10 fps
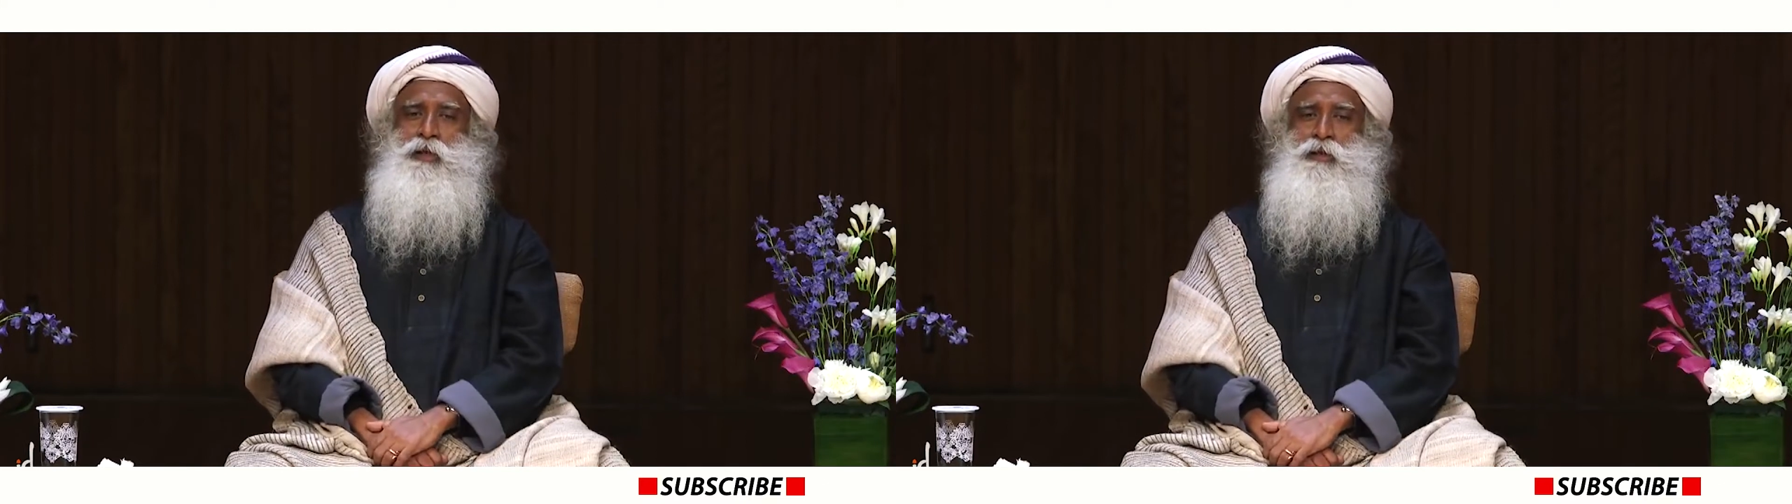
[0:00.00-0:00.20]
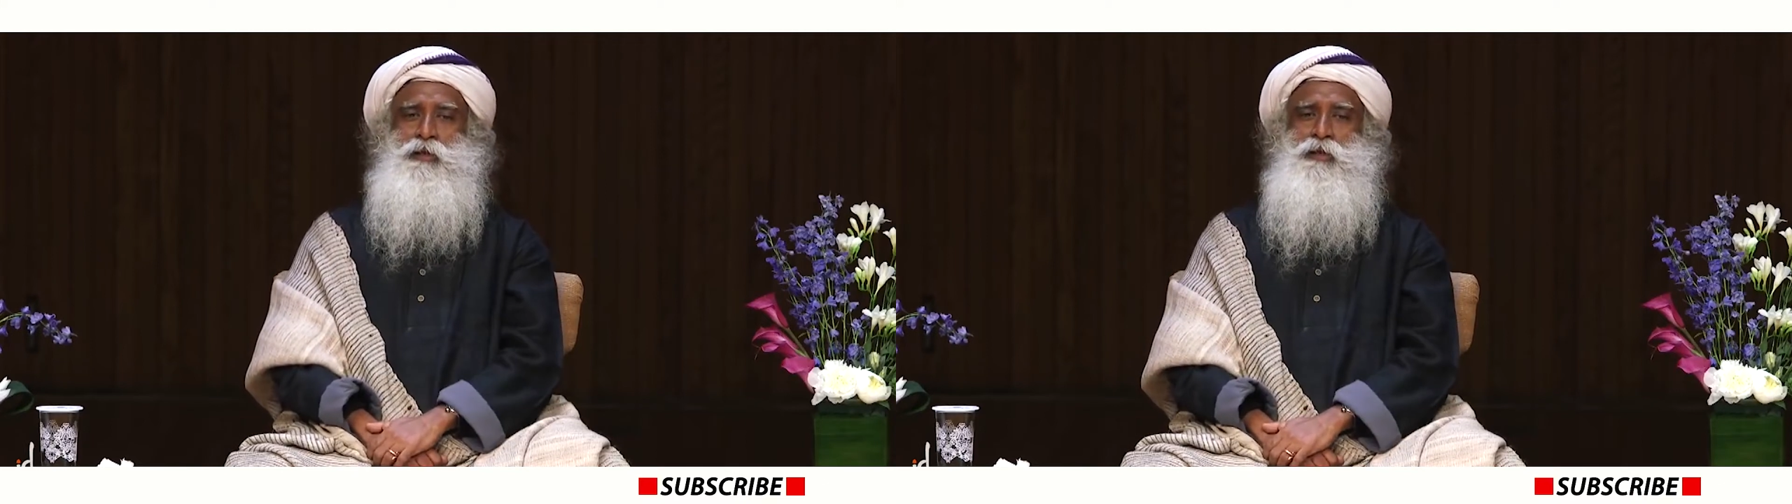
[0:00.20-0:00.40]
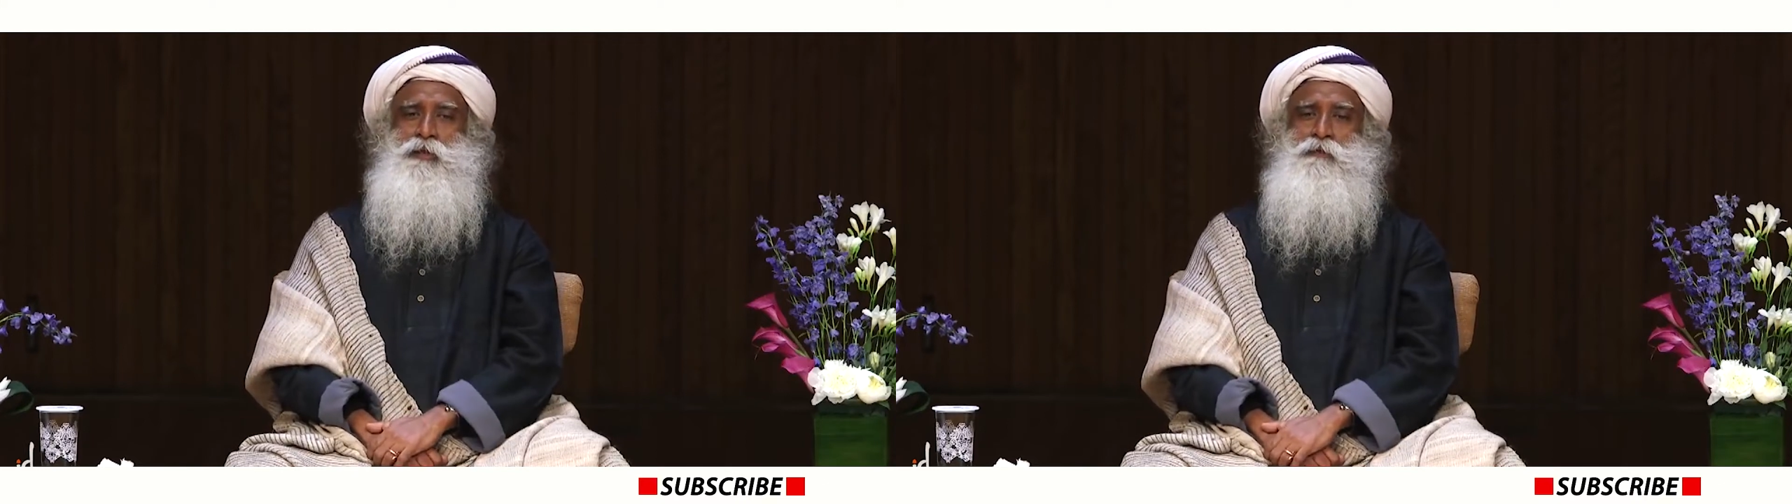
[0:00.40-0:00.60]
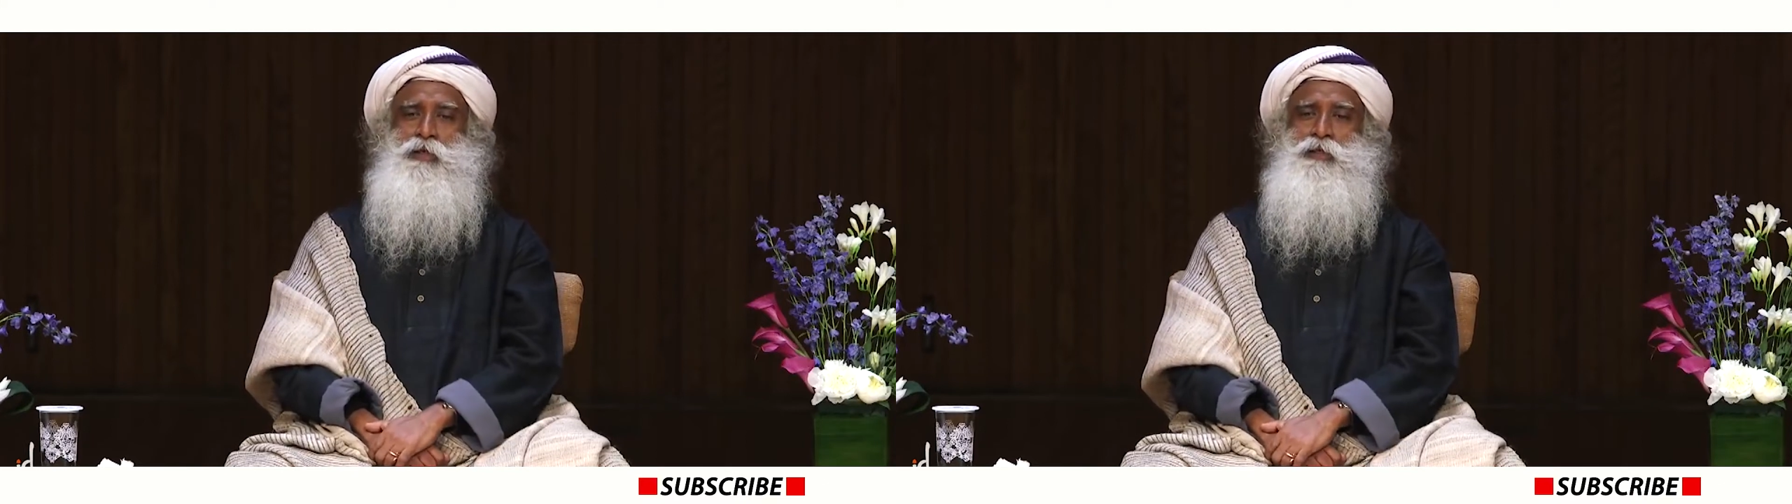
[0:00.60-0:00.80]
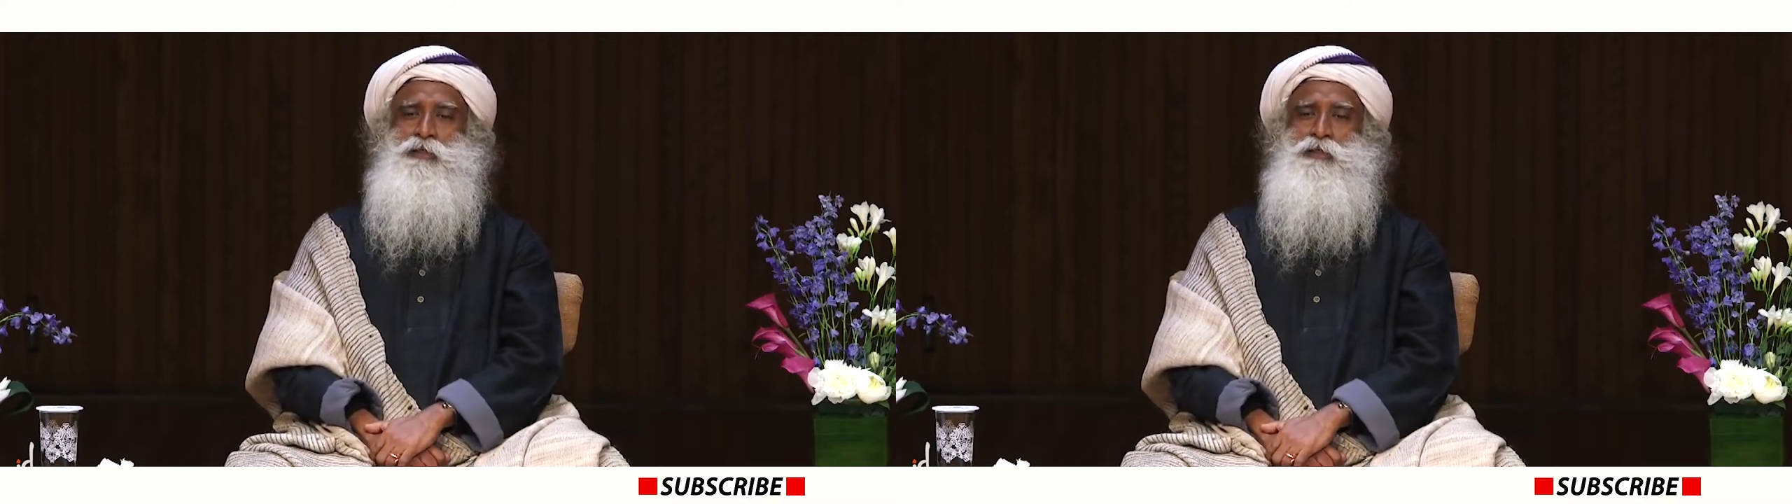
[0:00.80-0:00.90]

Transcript: there in a very